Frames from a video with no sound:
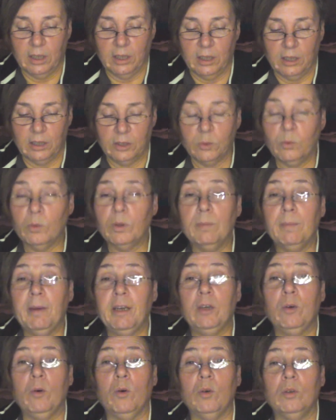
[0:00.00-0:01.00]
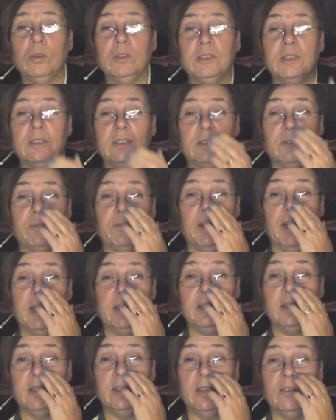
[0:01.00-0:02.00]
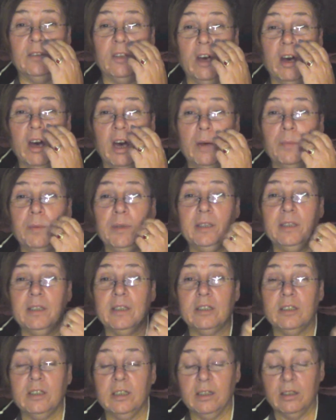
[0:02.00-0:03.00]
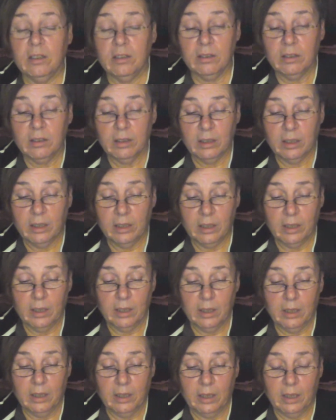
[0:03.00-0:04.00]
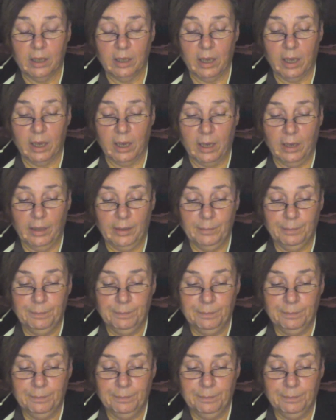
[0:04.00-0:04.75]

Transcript: It's one of my goals is to find another hobby this year. So